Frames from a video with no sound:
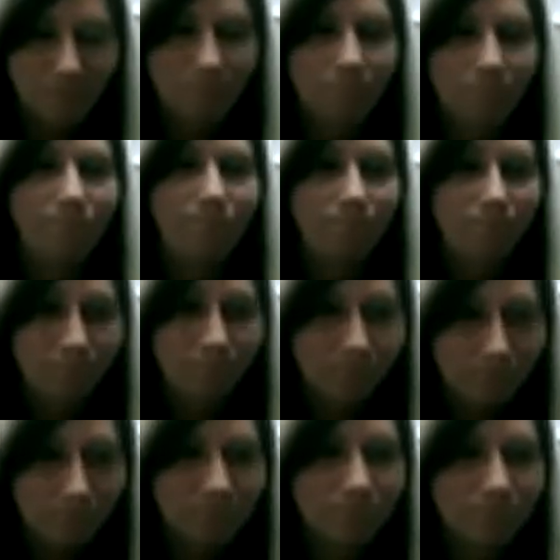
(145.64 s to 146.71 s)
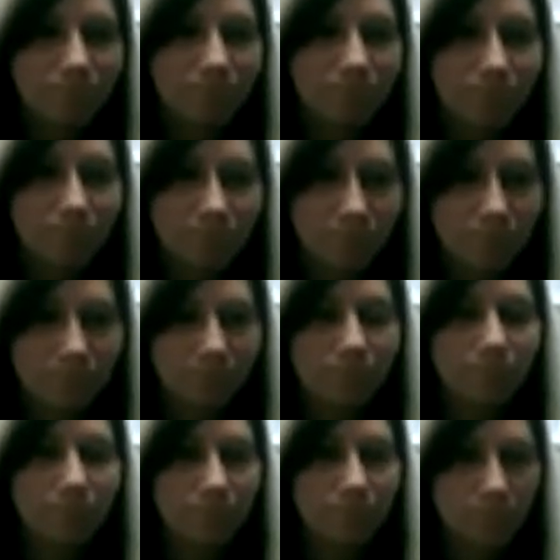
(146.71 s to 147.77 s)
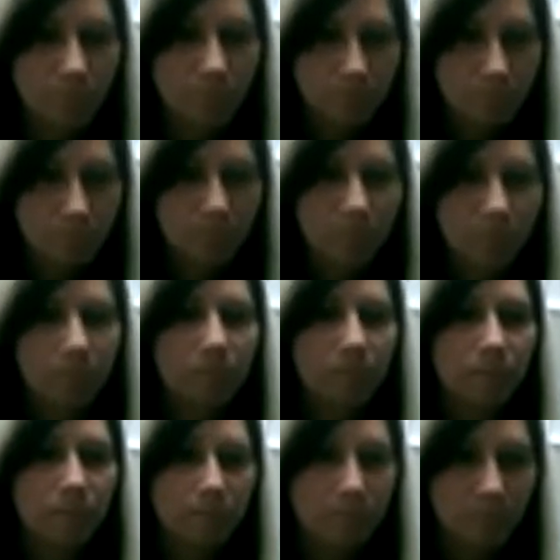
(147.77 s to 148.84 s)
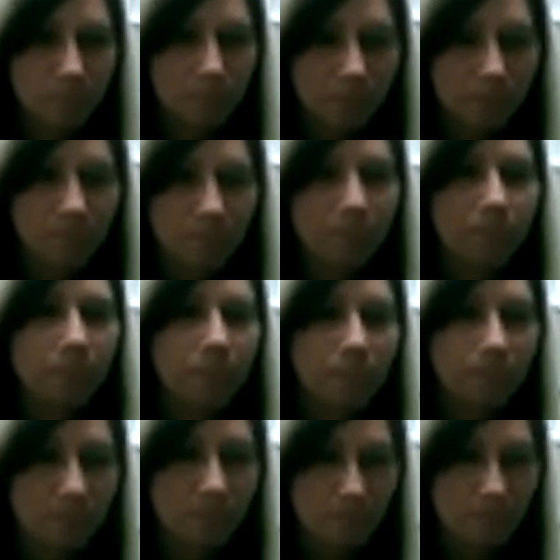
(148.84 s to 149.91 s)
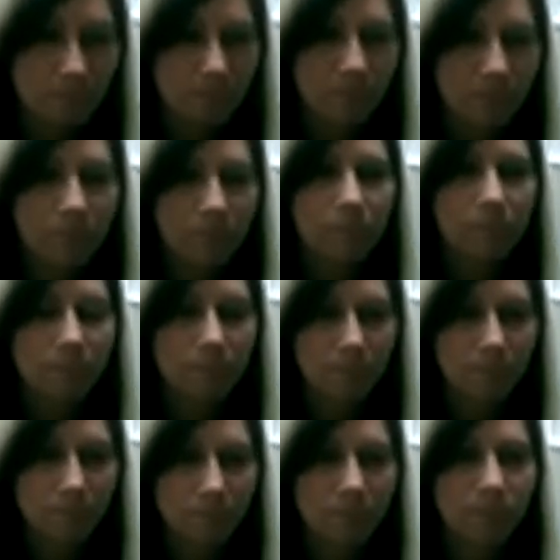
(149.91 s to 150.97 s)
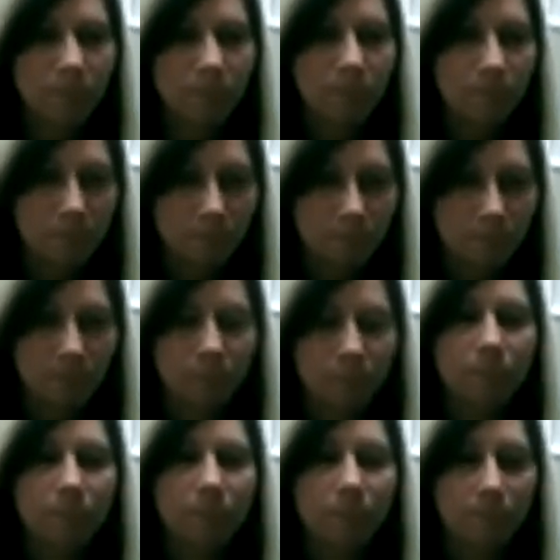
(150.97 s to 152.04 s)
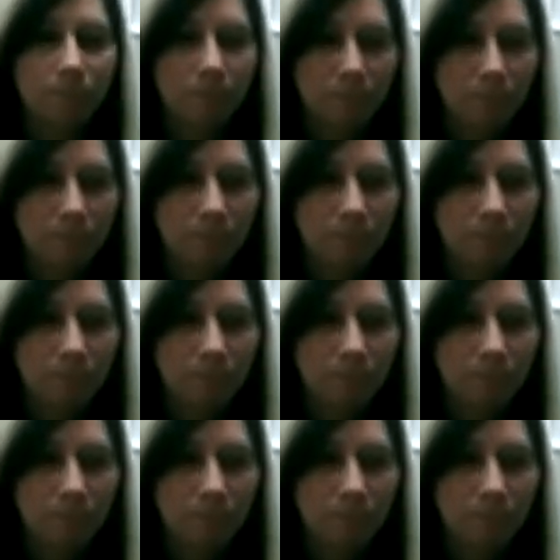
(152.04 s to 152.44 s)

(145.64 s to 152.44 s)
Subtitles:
(not speaking)